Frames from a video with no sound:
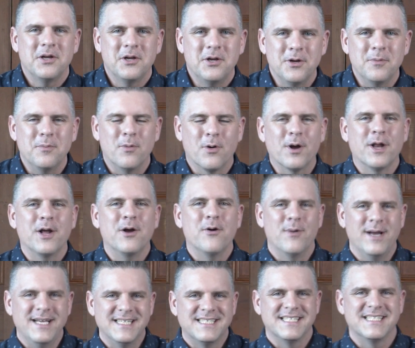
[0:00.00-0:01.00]
Good morning,
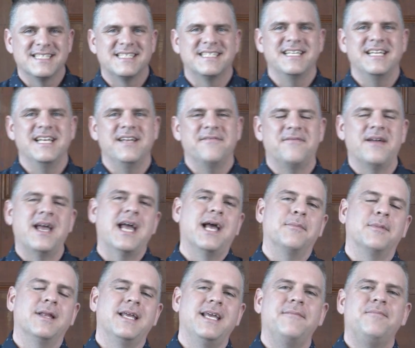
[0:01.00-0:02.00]
Oasis City
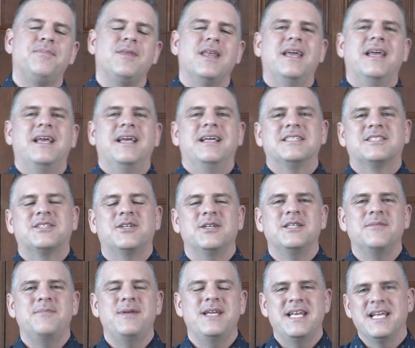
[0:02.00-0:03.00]
family. It's good
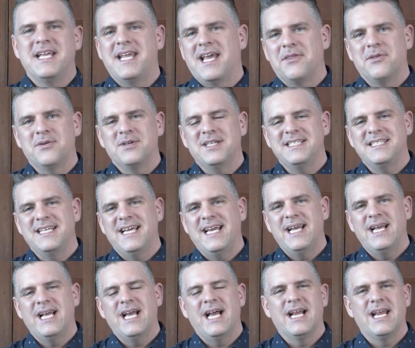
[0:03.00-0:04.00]
to be together
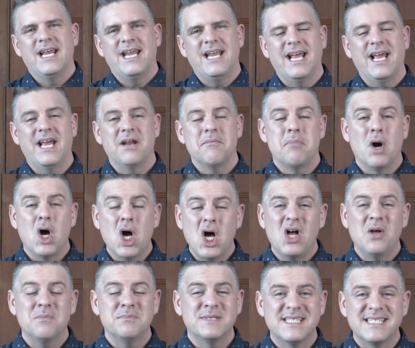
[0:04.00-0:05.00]
today again.
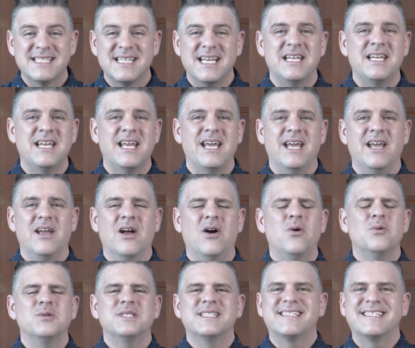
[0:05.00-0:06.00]
Palm Sunday,
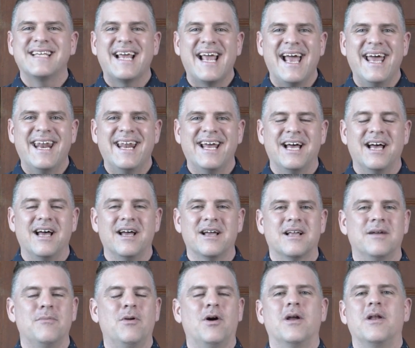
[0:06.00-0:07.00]
Hosanna,
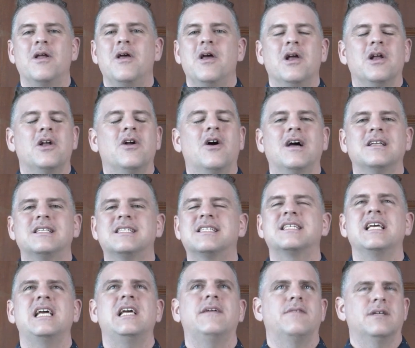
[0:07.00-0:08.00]
come on. God
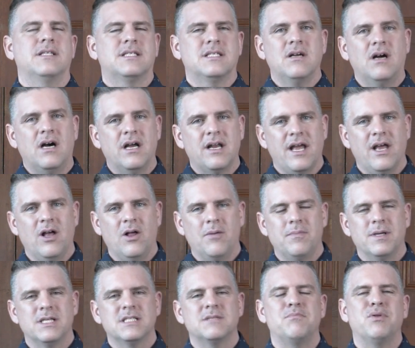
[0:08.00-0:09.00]
save us, God
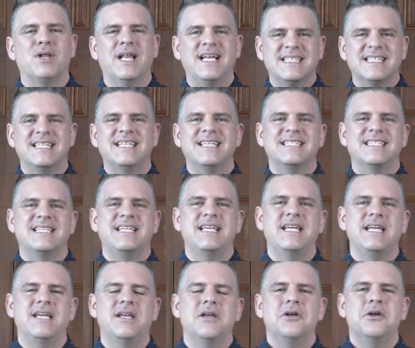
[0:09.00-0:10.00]
help us. Blessed is
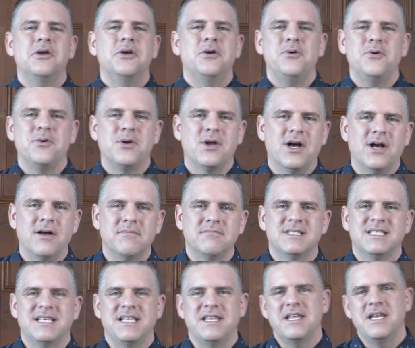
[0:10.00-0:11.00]
he who
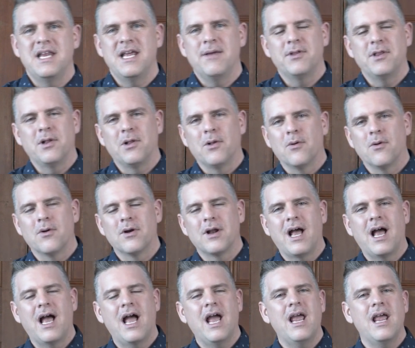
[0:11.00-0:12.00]
comes in the name of the Lord.
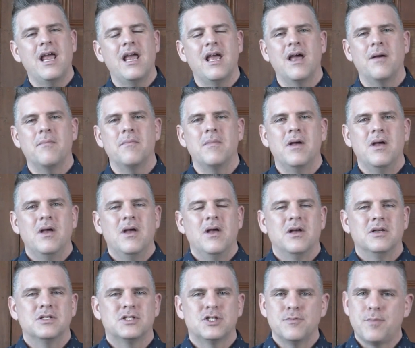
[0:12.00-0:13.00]
I am
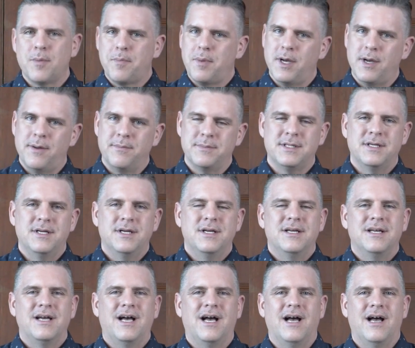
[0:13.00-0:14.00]
super pumped
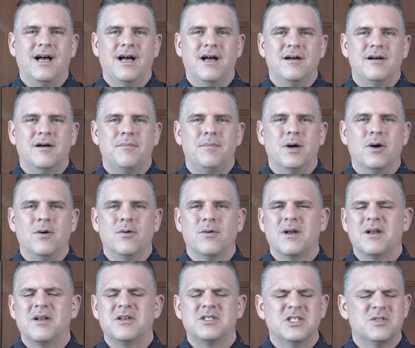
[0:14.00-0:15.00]

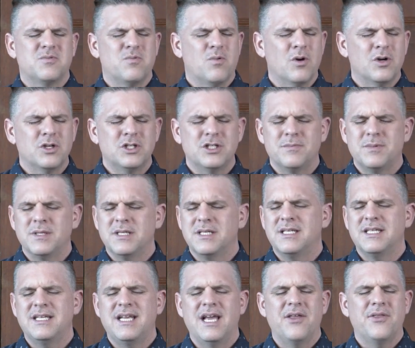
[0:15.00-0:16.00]
about just worshiping
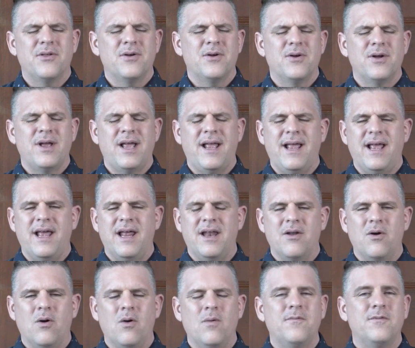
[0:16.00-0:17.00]
together
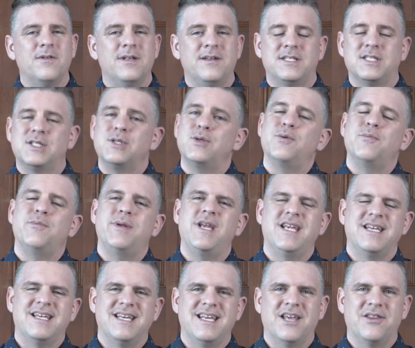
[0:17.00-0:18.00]
and hopefully soon
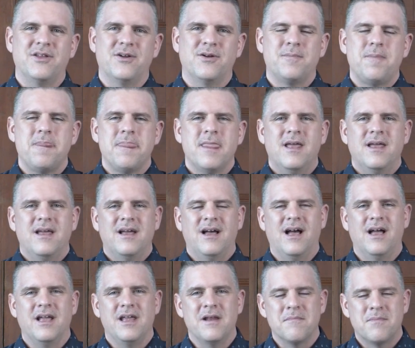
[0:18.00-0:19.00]
being together
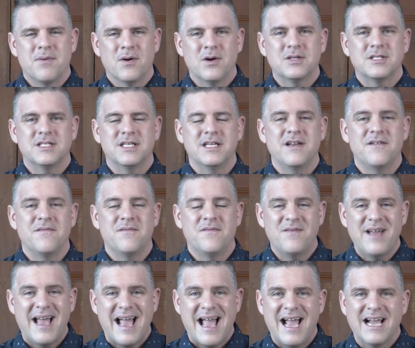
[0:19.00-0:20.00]
in person. In
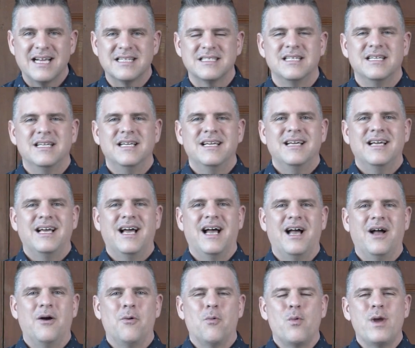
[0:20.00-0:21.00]
fact,
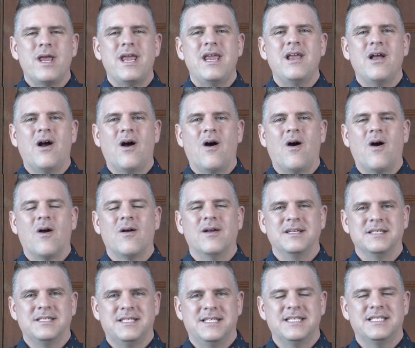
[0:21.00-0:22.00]
we are
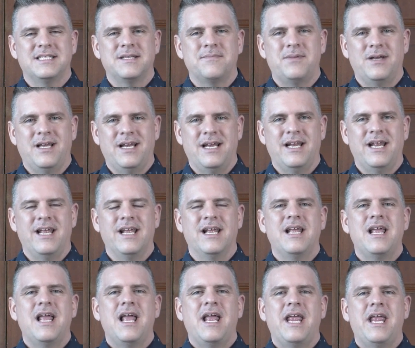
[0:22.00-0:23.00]

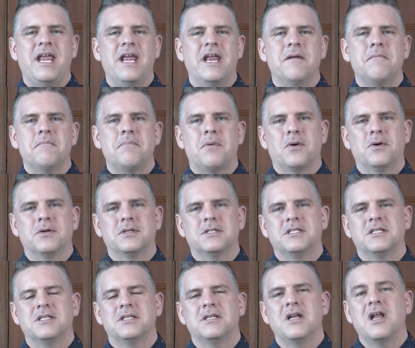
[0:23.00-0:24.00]
anticipating
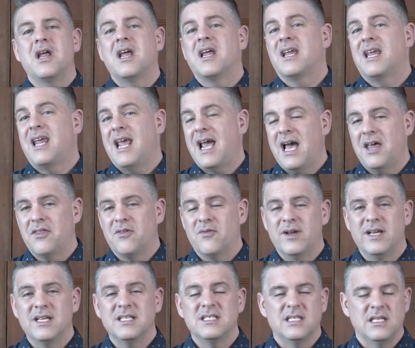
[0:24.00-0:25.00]
in-person
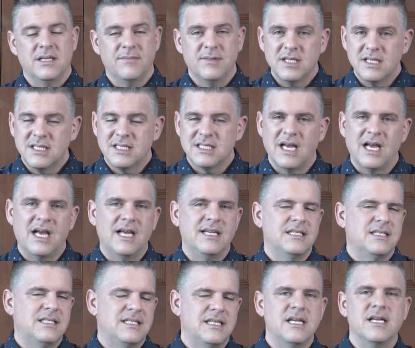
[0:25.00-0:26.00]
gatherings, limited
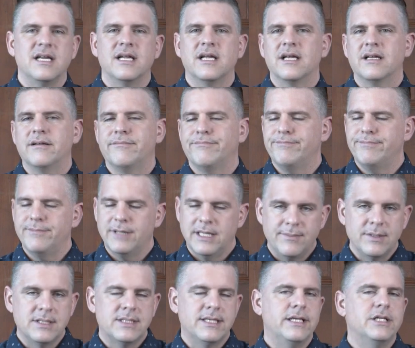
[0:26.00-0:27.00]
size, seating, and
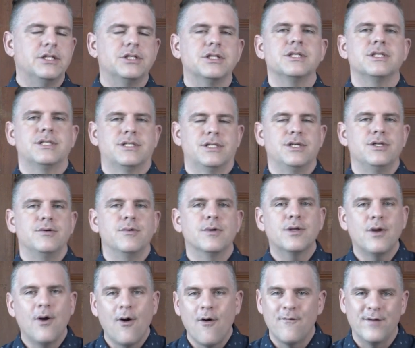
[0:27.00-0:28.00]
limitations to do
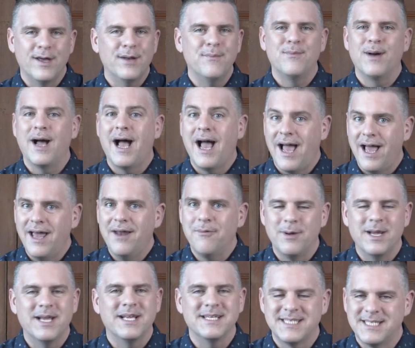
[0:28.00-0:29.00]
with COVID, but
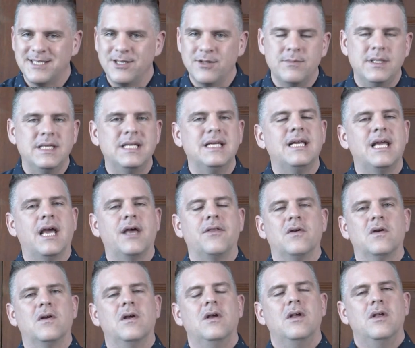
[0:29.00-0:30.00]
we can still be
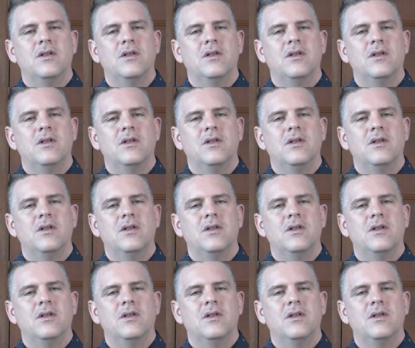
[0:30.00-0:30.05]
together.